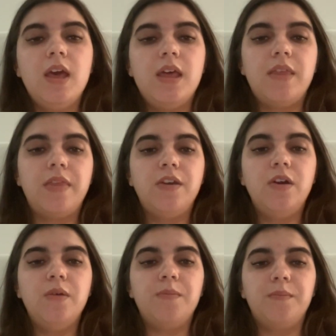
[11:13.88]
Then there
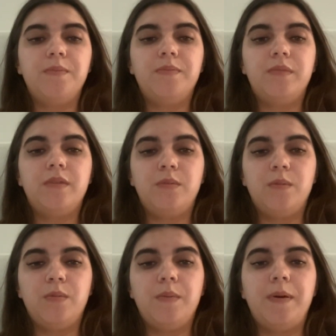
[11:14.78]
are
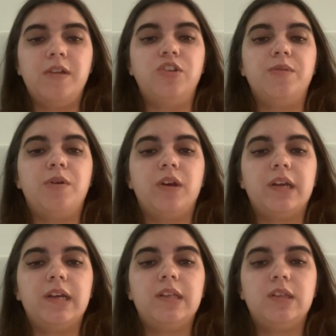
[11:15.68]
repugnant
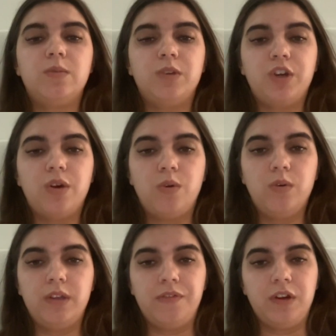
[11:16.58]
markets, which are a whole
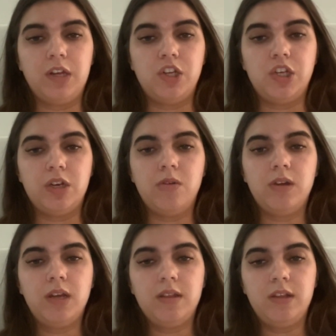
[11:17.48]
different issue.
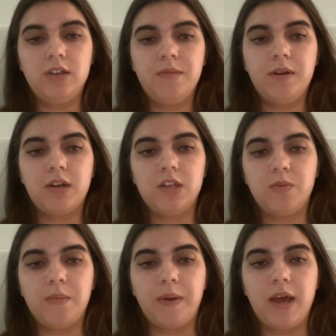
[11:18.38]
These are markets
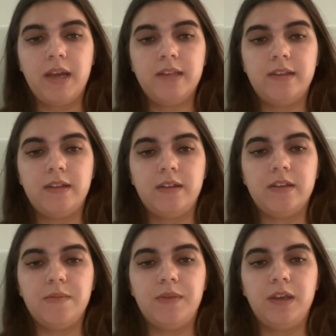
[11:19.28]
where buying and selling
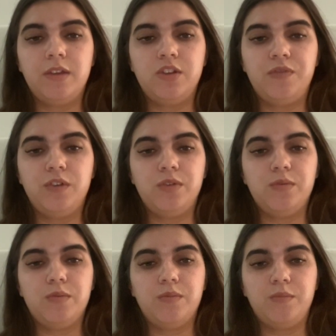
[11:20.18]
something just feels
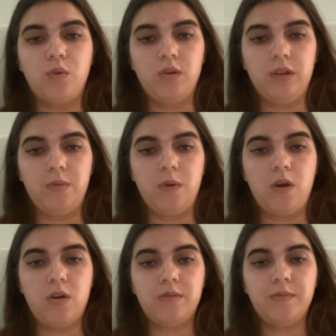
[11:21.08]
morally
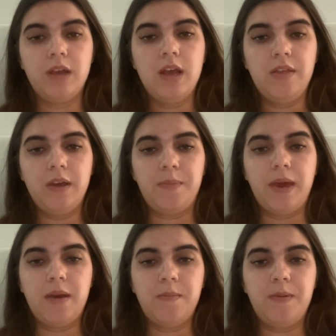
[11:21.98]
wrong, like
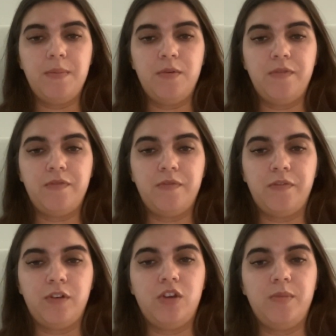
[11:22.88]
paying people
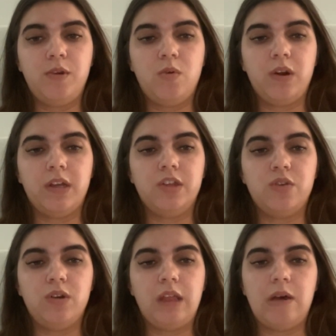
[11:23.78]
for human organs
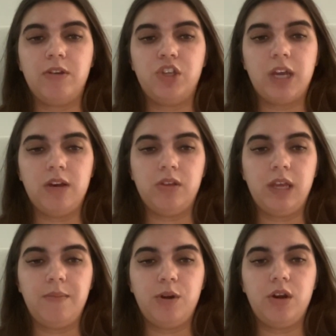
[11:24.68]
or allowing child
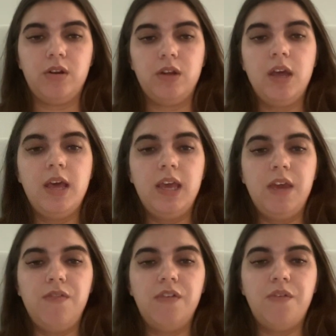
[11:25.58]
labor.
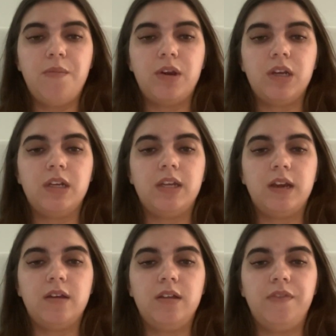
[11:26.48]
Even if a market could
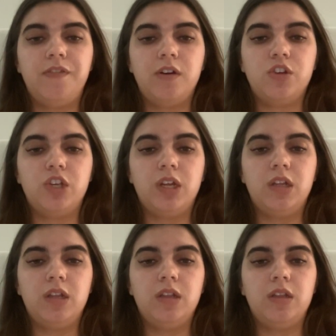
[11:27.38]
technically function,